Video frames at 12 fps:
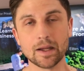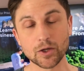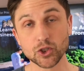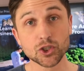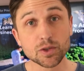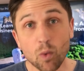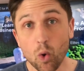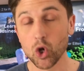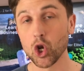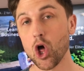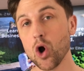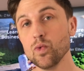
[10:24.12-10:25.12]
small
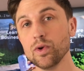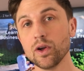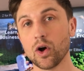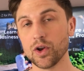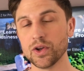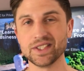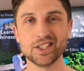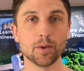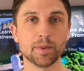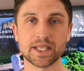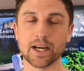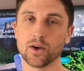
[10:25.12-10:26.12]
loan on a
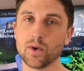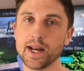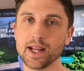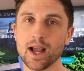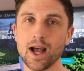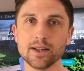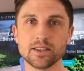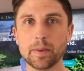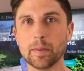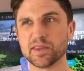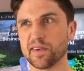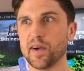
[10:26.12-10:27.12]
0% credit card to be
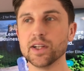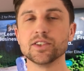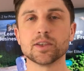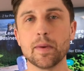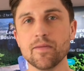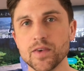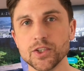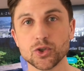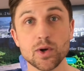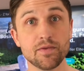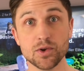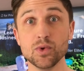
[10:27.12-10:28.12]
able to fund some
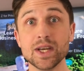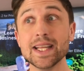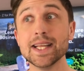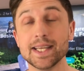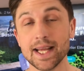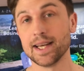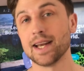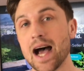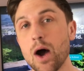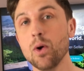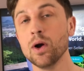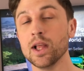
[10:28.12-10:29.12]
inventory if you need it
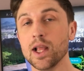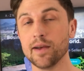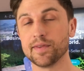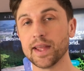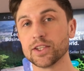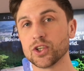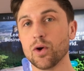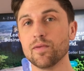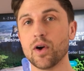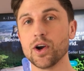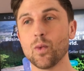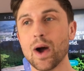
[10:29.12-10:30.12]
now, if things are going
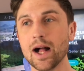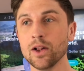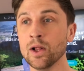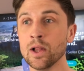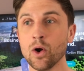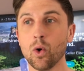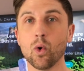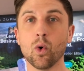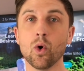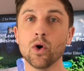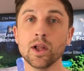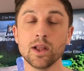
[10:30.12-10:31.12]
very well.
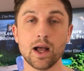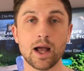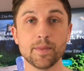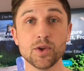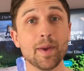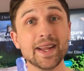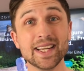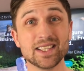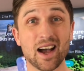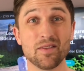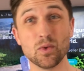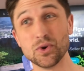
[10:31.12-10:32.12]
Or you may need to
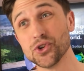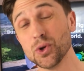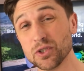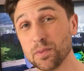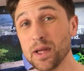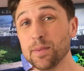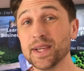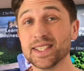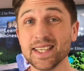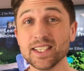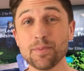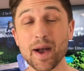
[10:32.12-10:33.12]
have a reduced
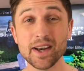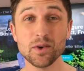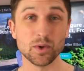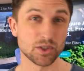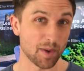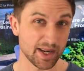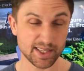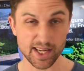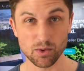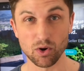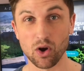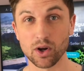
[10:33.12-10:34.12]
PPC spend, which might take
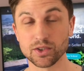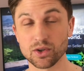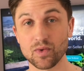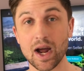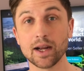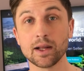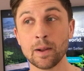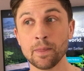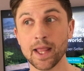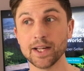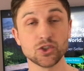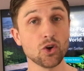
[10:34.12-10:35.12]
you longer to rank.
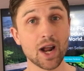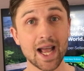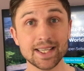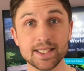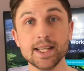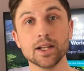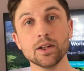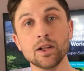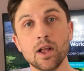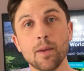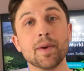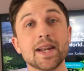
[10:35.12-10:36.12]
It's not ideal,
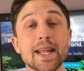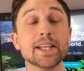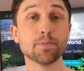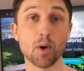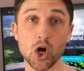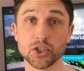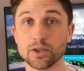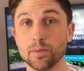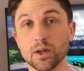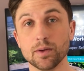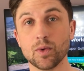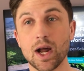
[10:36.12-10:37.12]
but it is
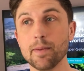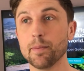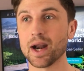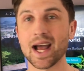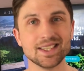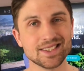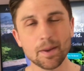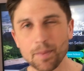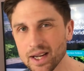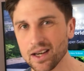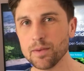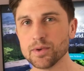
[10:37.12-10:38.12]
possible, right? But
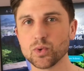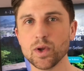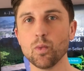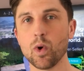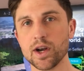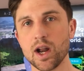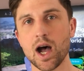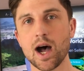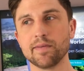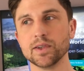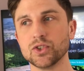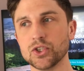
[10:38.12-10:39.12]
typically between
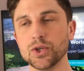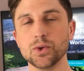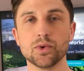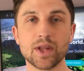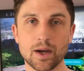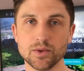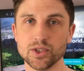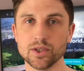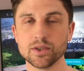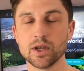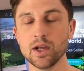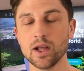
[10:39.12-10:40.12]
1,500 and
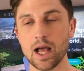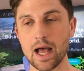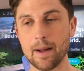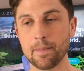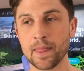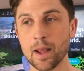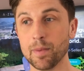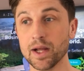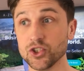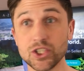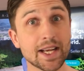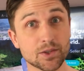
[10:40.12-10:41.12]
2,000.
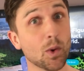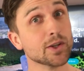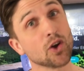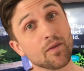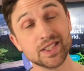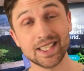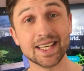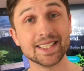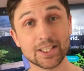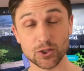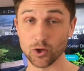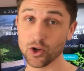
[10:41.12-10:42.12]
But GS1's obviously an
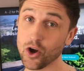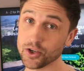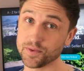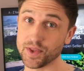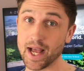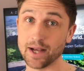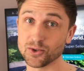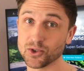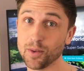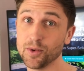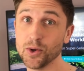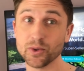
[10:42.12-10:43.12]
additional cost for that. So
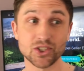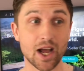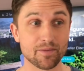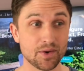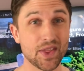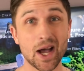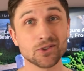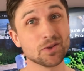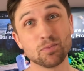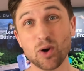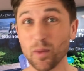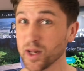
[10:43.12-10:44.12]
someone who was starting for
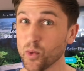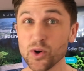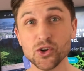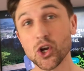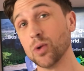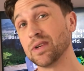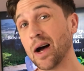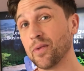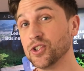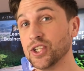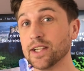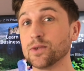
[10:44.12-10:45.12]
1,000 probably wouldn't go down
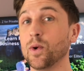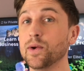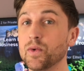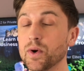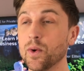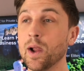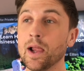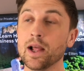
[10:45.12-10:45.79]
the GS1 route.